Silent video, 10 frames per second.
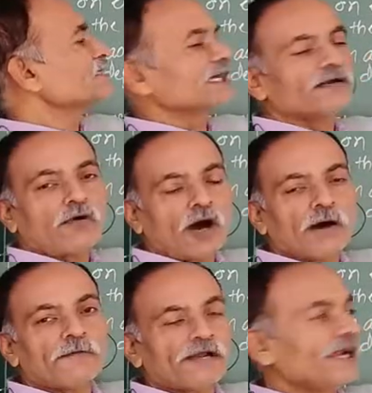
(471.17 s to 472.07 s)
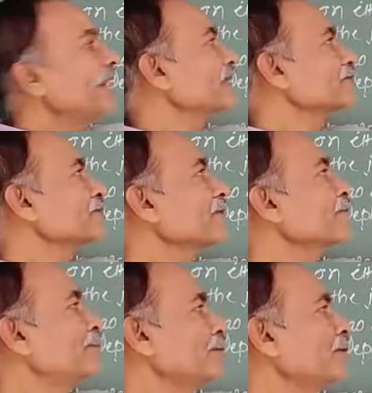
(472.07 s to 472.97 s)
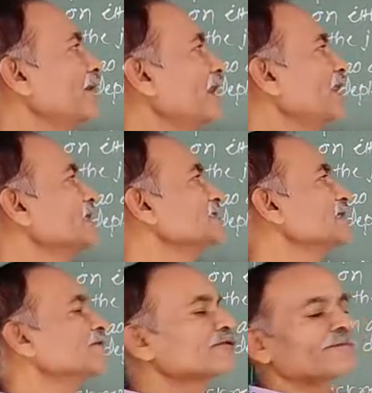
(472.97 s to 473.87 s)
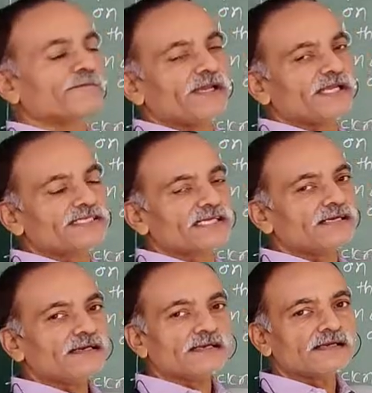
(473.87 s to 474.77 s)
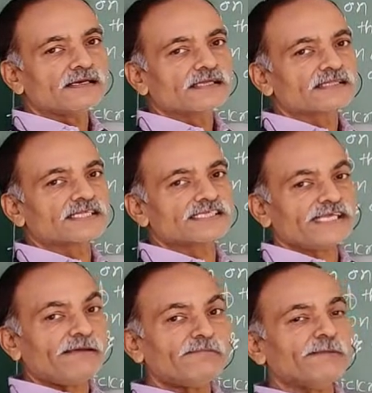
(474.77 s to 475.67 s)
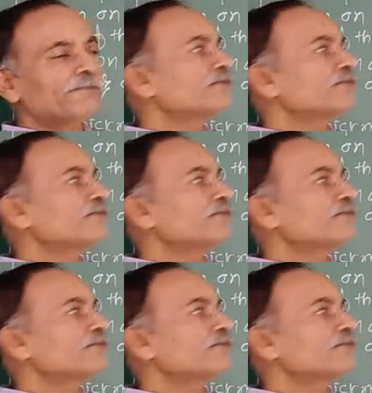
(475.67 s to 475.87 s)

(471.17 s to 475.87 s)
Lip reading: of electron from n region to p region? The same diffusion